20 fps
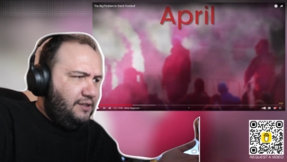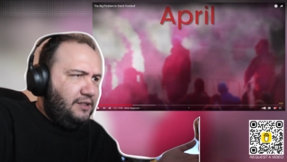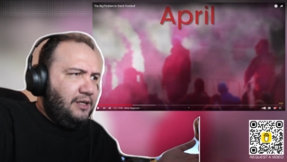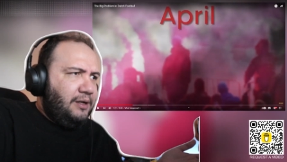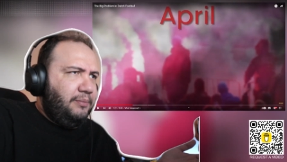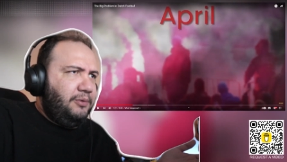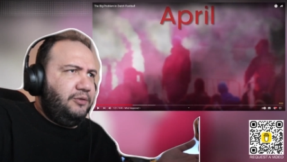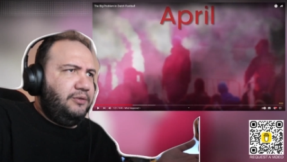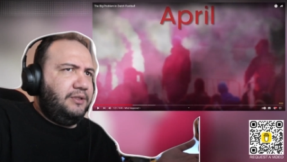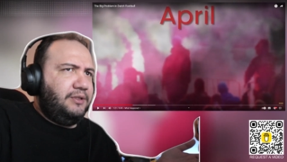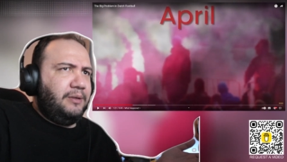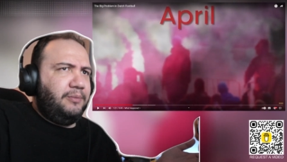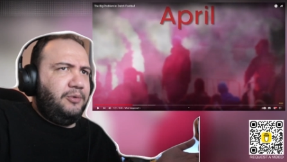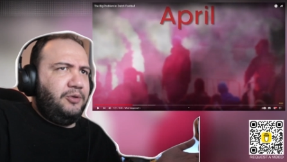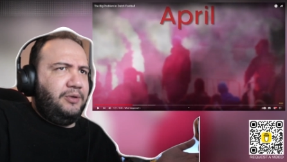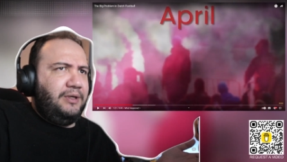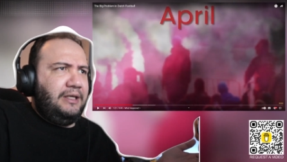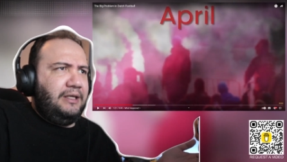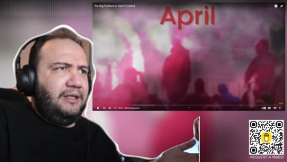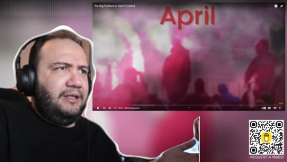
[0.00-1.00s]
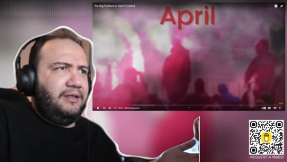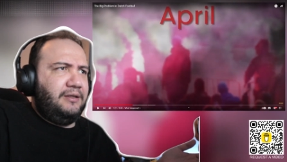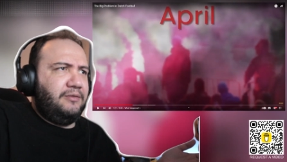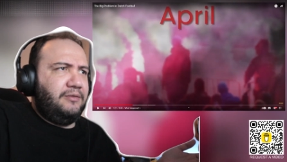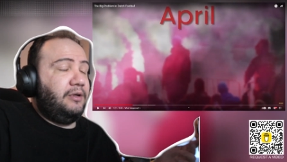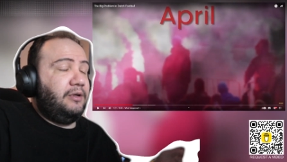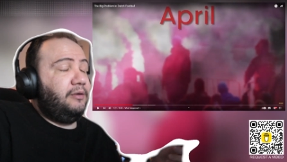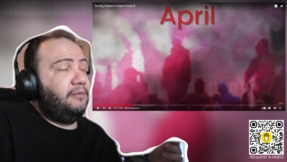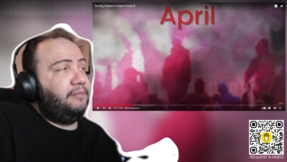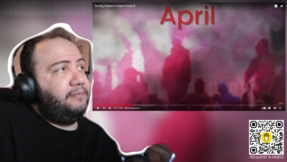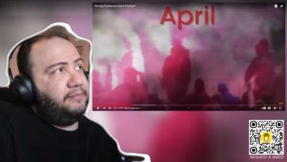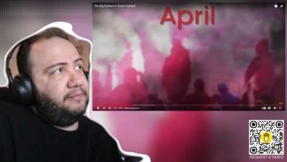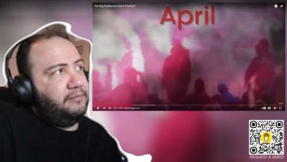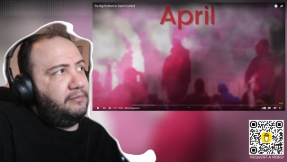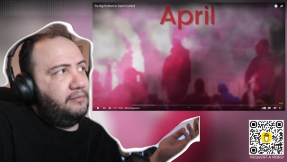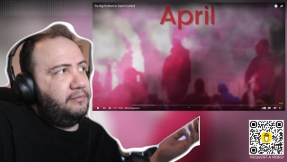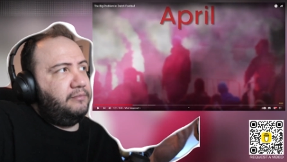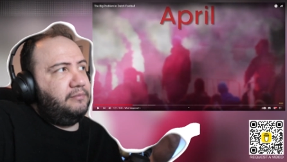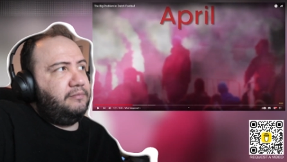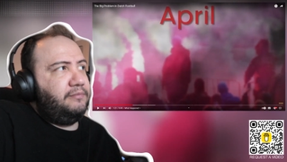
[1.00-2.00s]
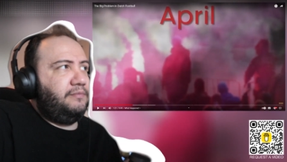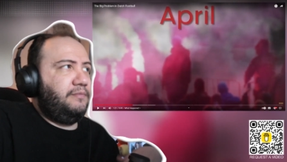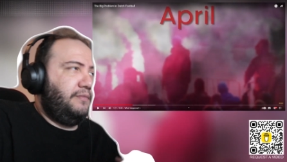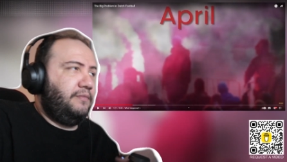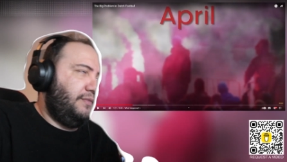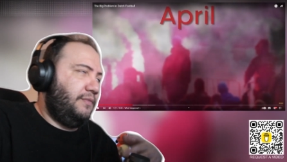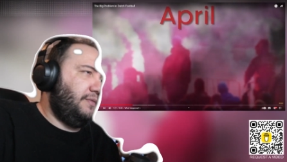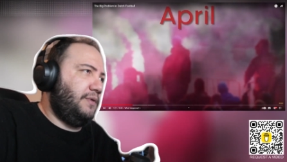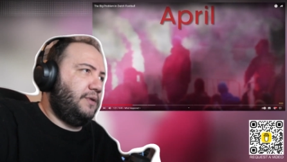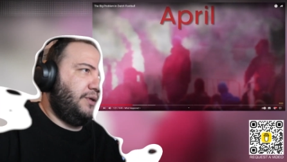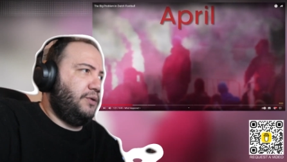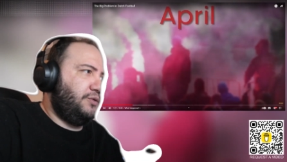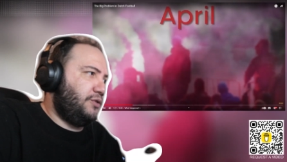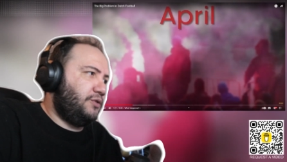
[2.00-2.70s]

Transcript: WWE. Well, those are